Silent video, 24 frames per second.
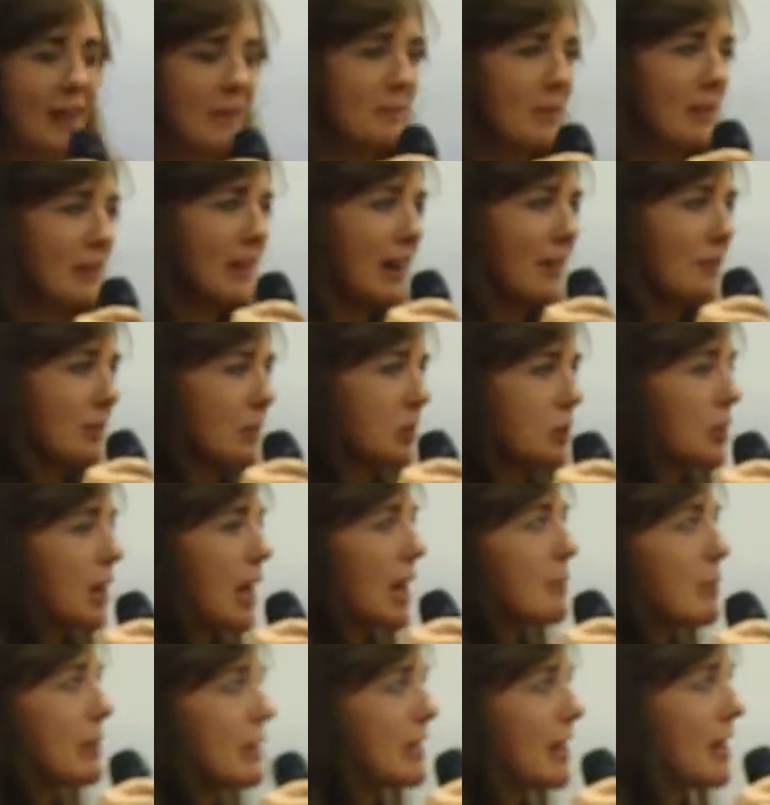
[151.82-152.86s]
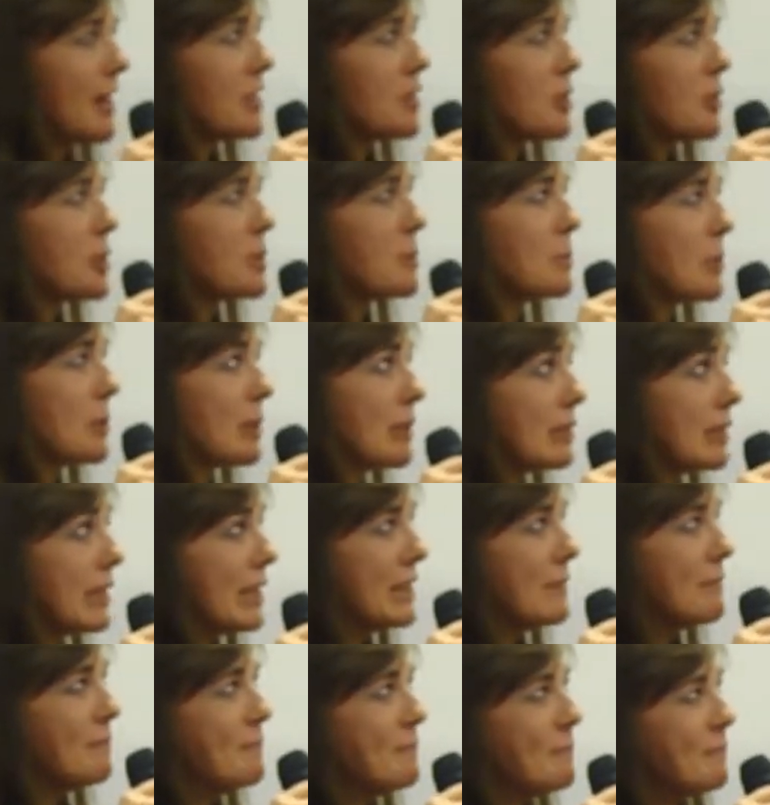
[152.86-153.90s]
I'm going to try to be not so spoilers.
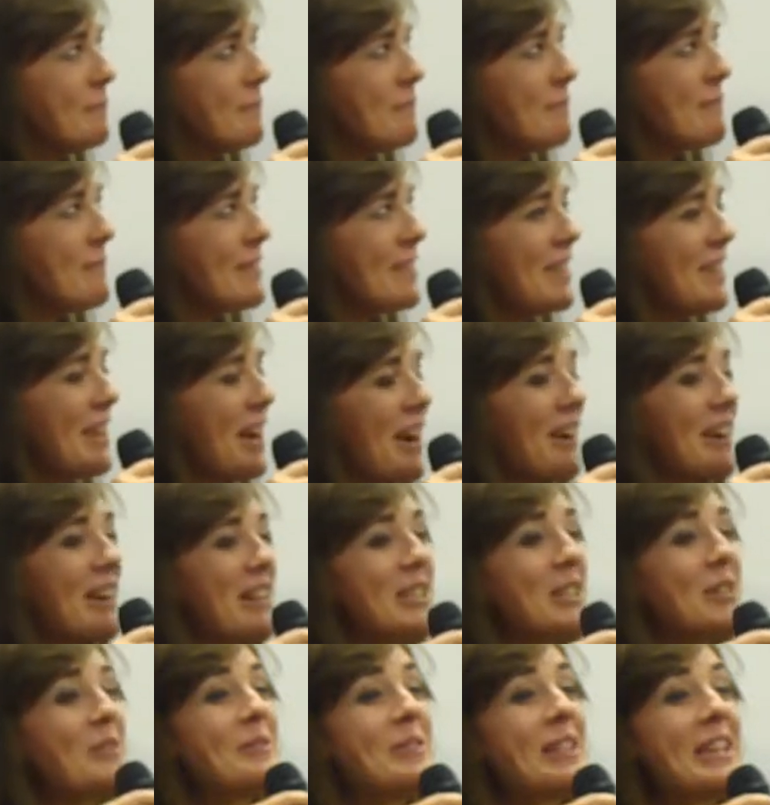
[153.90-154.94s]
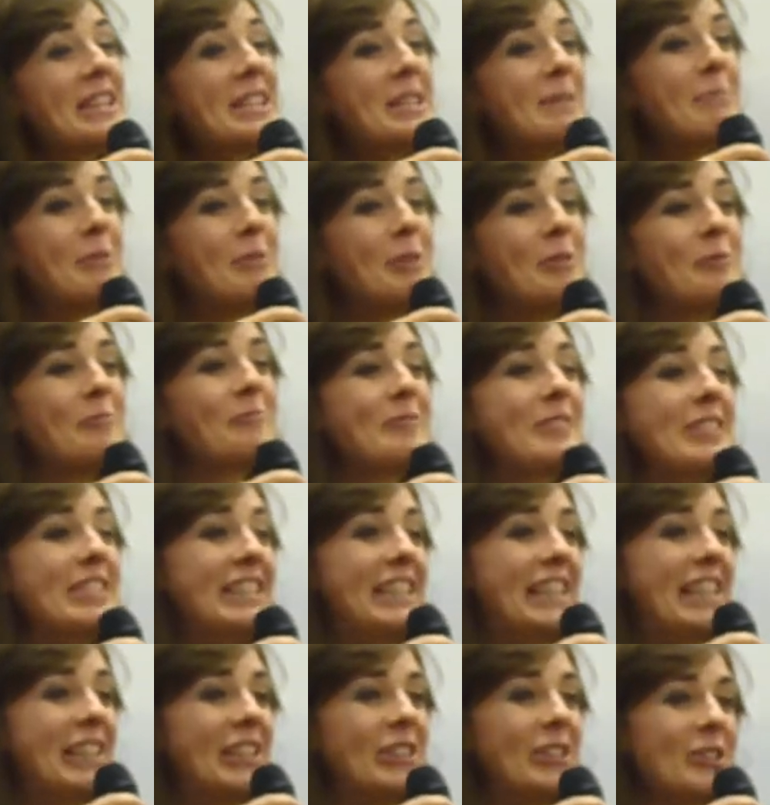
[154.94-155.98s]
Alright, so this book
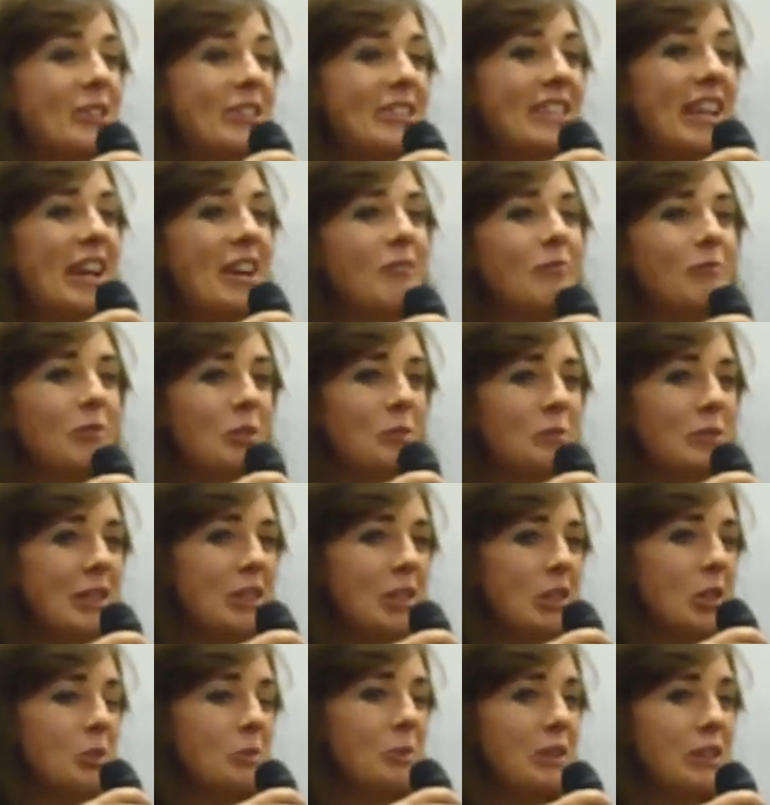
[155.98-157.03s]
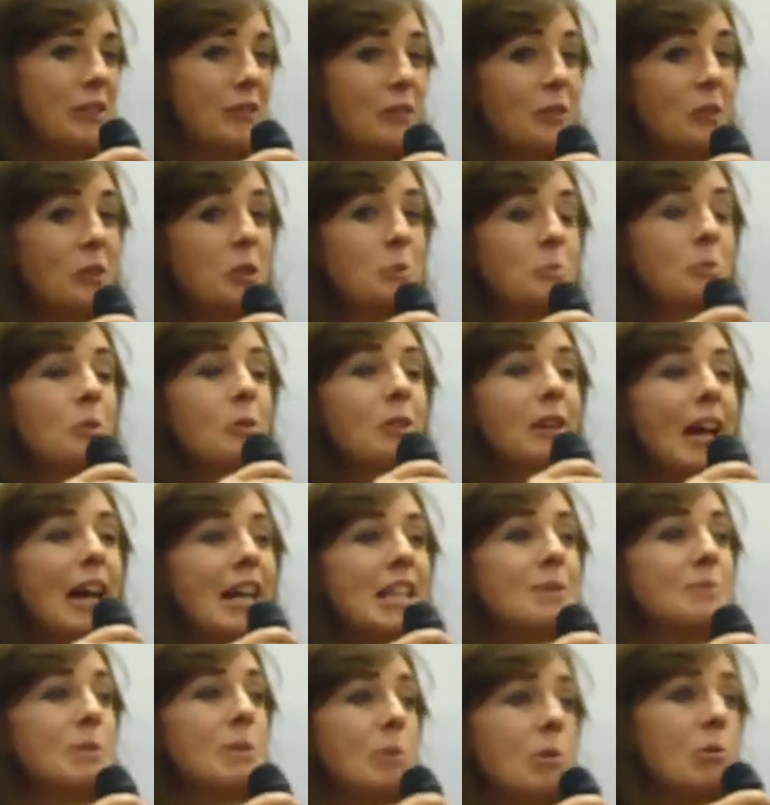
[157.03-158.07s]
really looks at Ronan, who in the first book,
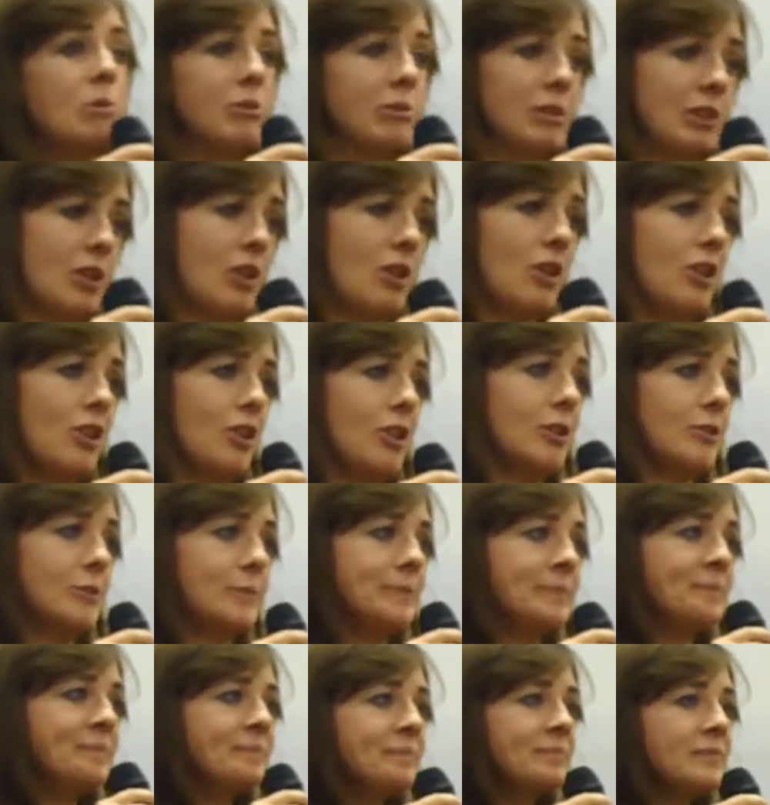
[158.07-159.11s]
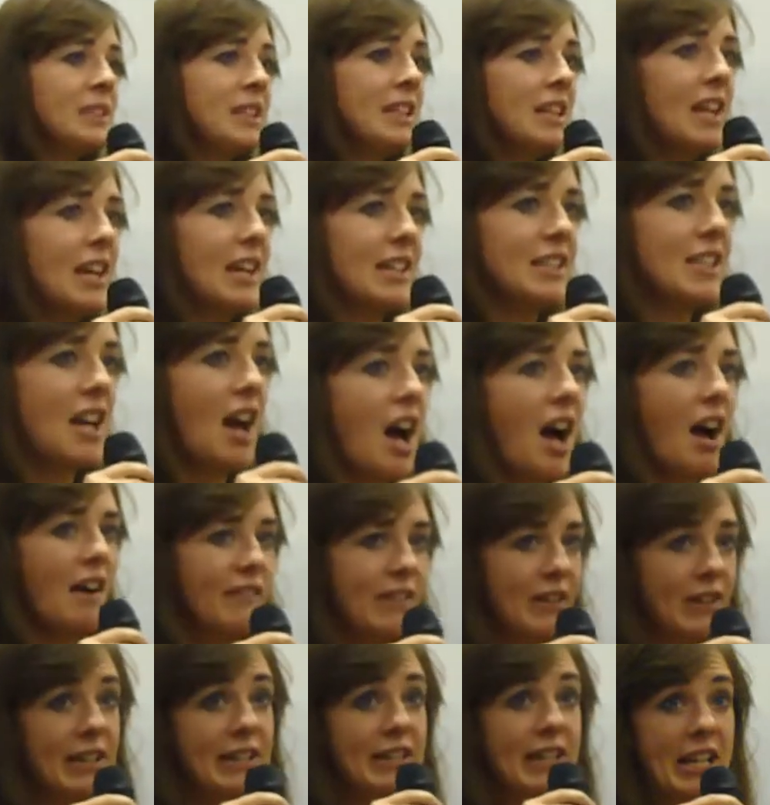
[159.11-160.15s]
as you will recall, is not
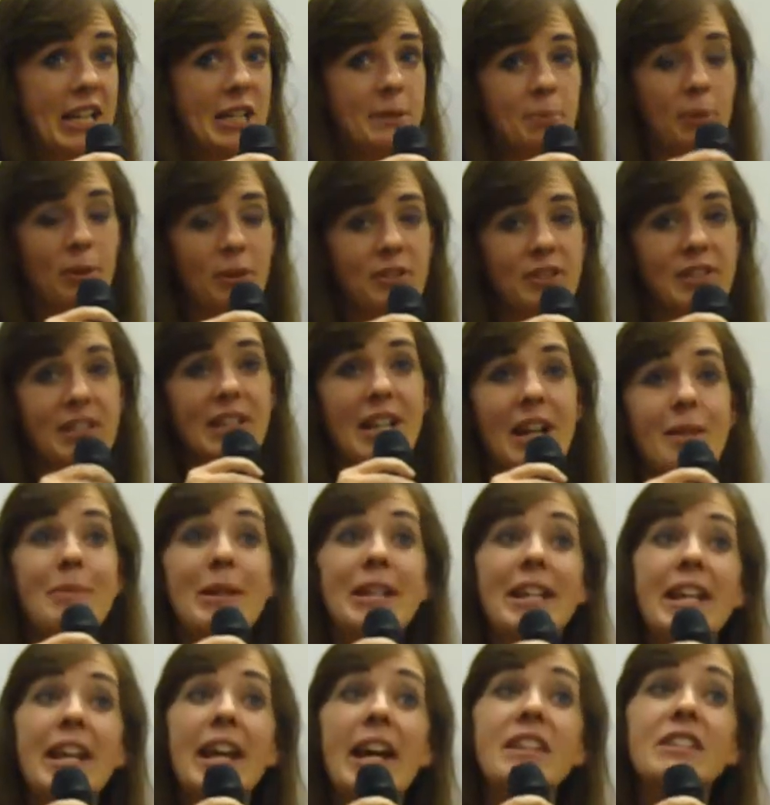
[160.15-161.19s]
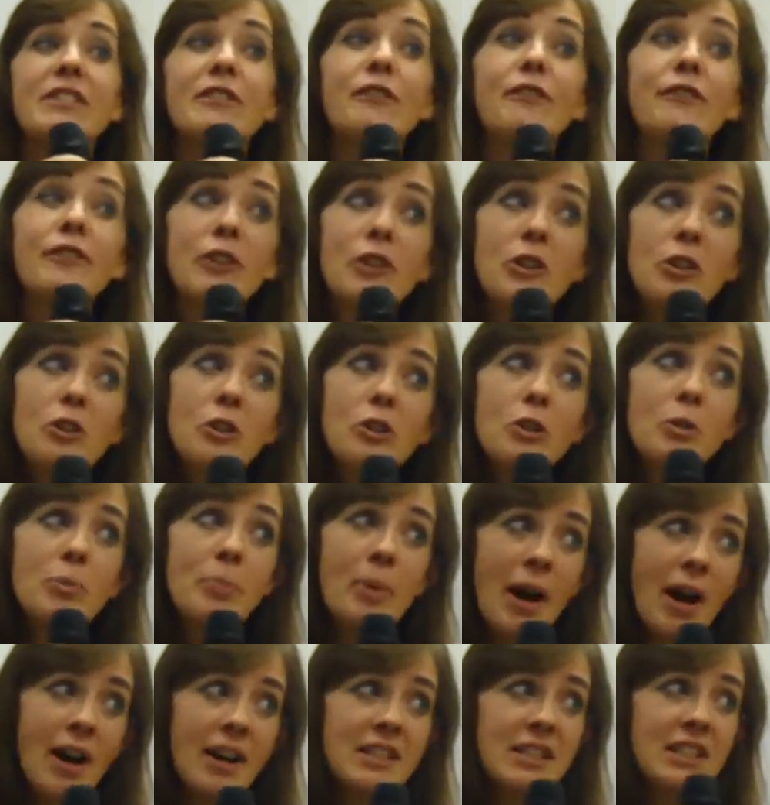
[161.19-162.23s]
a very nice person. I mean, he has a
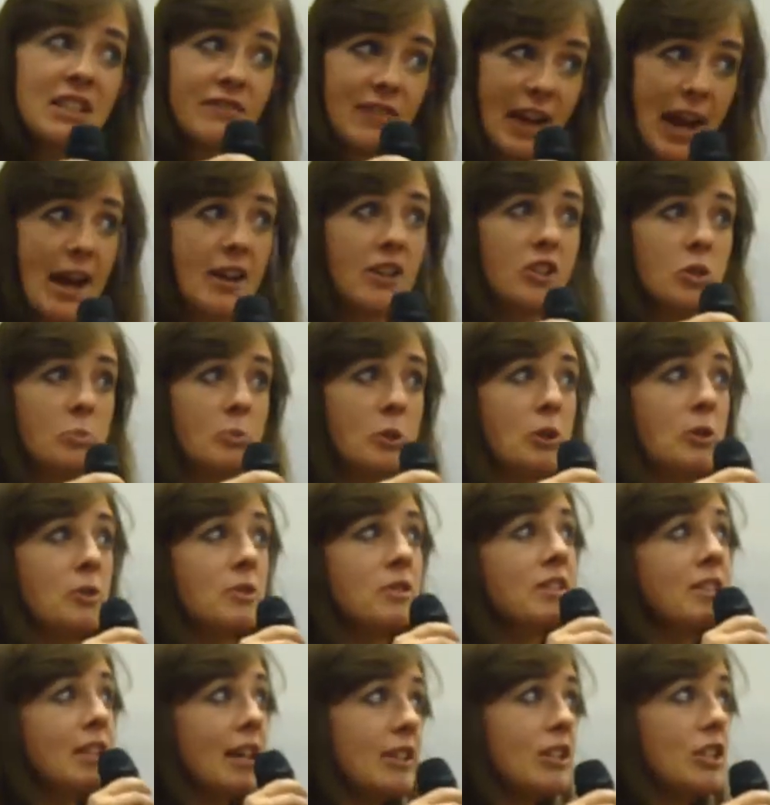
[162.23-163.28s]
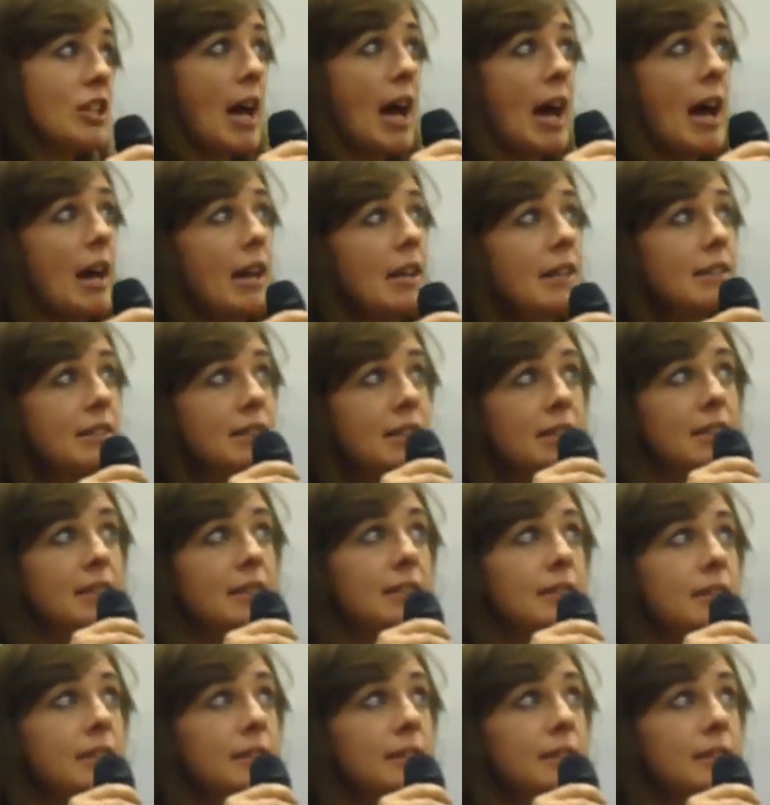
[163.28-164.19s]
few positive attributes, such as